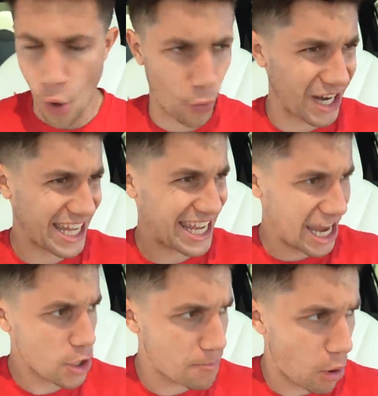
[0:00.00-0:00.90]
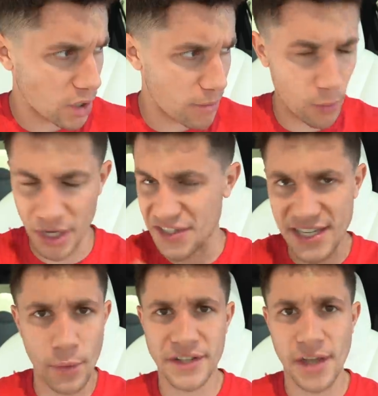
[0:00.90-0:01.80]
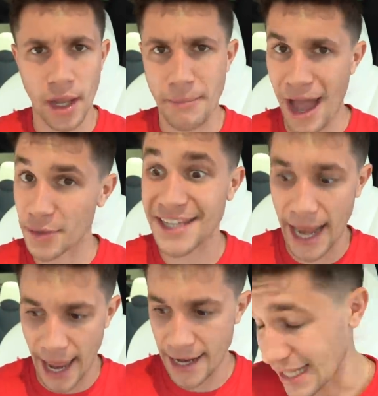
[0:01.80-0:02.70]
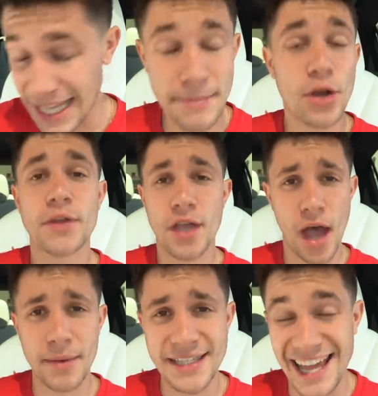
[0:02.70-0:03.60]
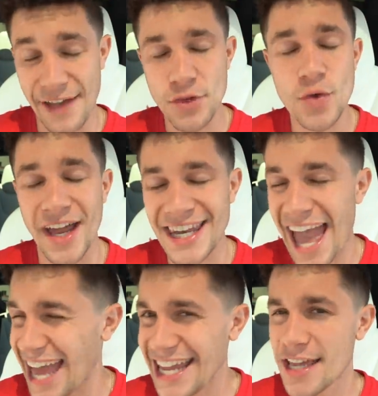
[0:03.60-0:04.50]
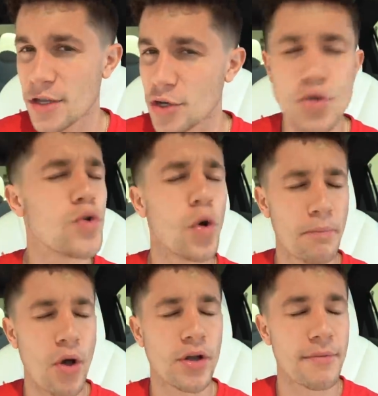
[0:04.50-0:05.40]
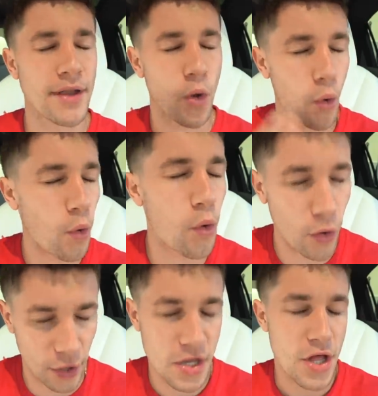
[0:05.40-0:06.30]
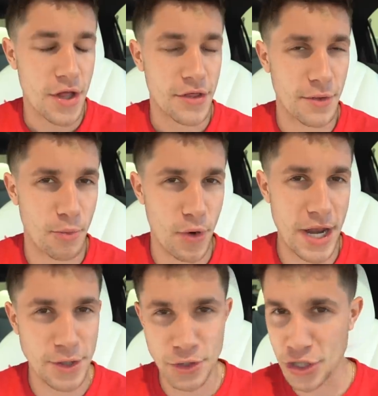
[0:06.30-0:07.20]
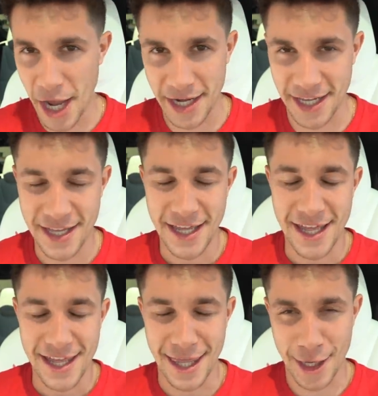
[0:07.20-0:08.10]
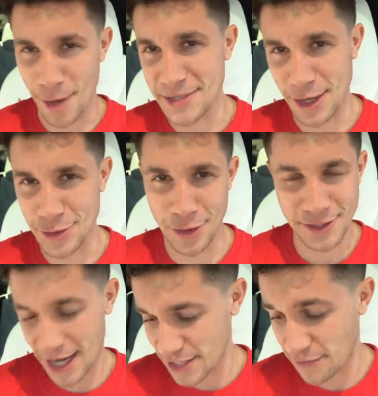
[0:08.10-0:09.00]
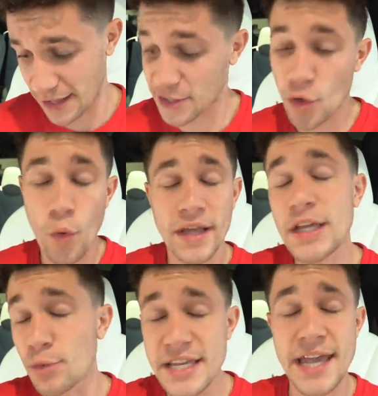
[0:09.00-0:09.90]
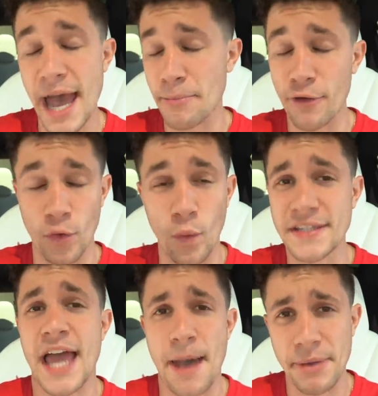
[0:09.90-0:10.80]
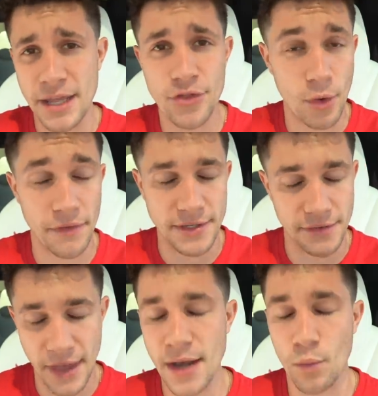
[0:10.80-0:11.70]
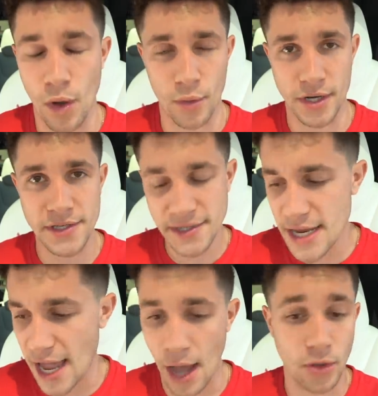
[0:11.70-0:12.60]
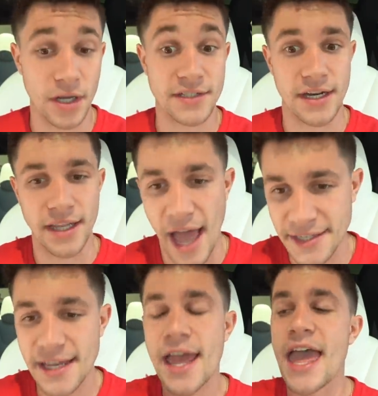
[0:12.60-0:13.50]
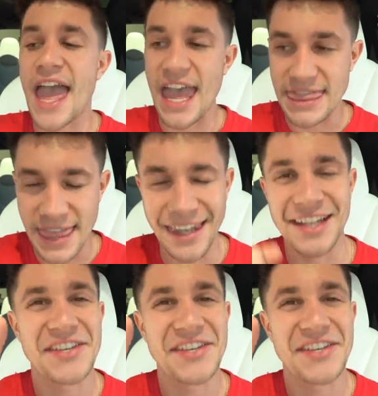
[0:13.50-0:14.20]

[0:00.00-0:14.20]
we're going to get new Pokemon. We're going to see what it's all about today. Let me know in the comments, have you gotten any new cool Pokemon or the brand new shiny that comes out during today's event. Let's quickly recap over what's happening throughout this event, what we're gonna see, how long it's gonna last, and then let's